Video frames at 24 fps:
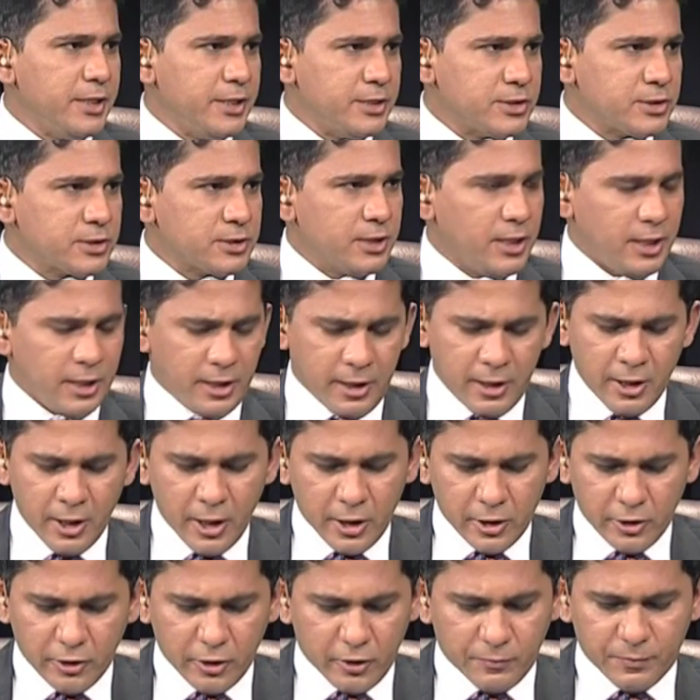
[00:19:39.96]
is
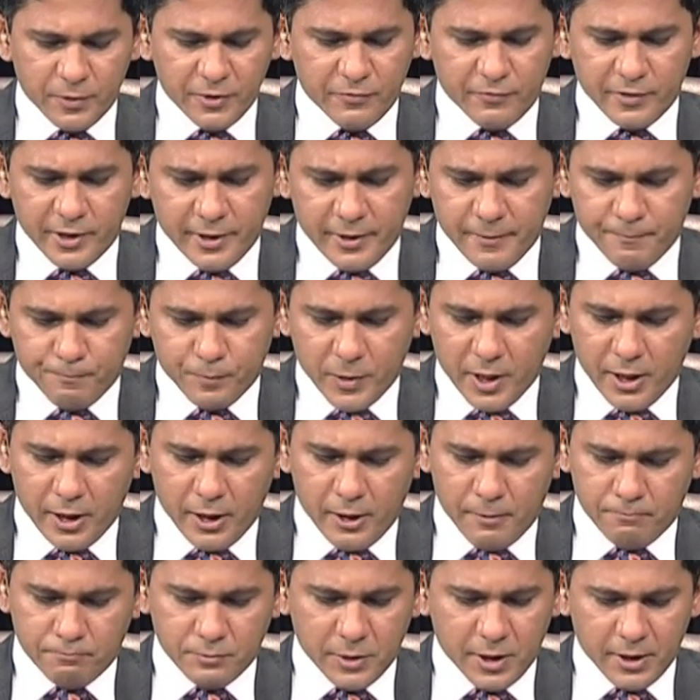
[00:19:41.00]
not been
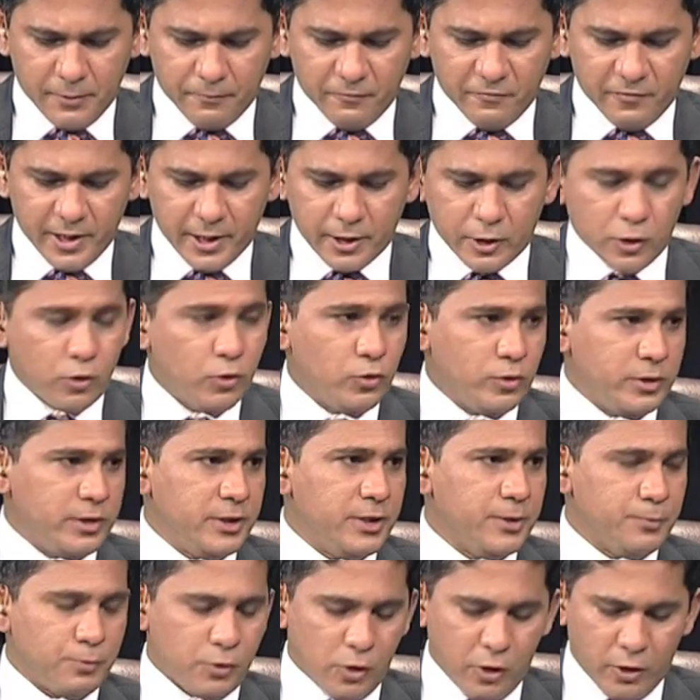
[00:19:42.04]
very good
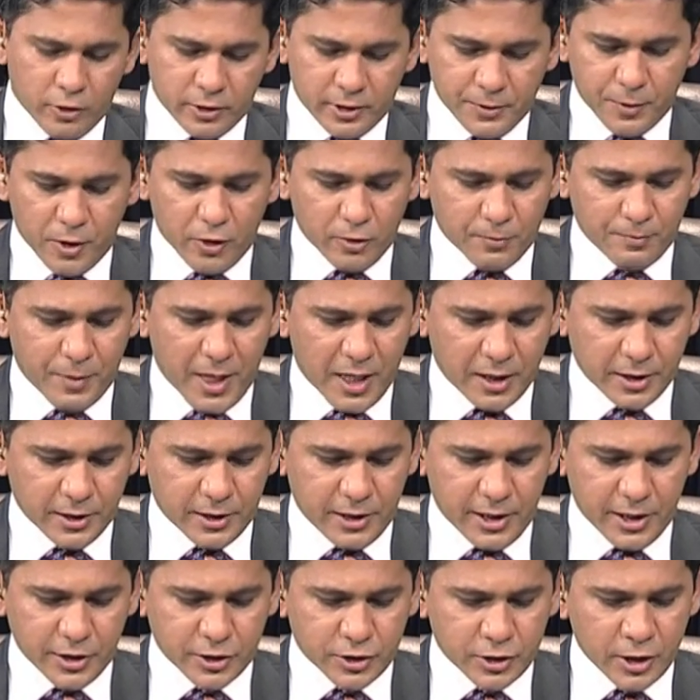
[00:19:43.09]
abroad about
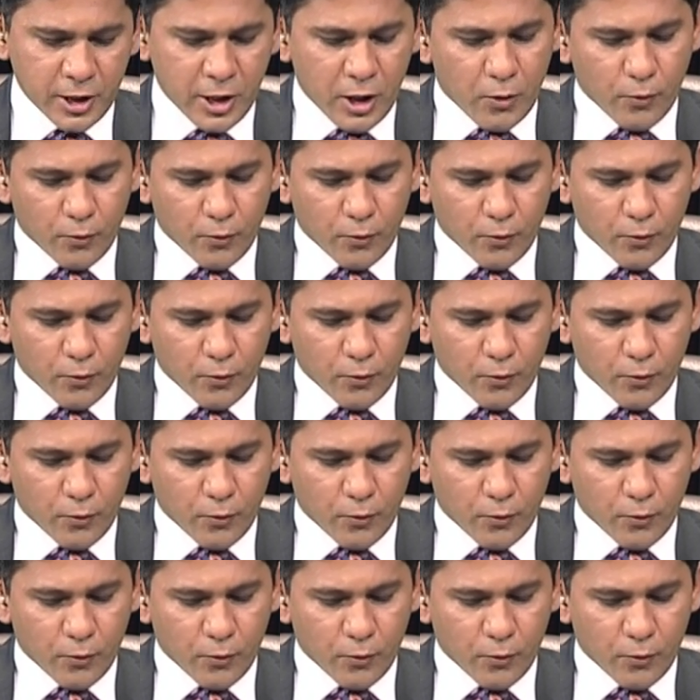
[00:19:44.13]
Bangladesh.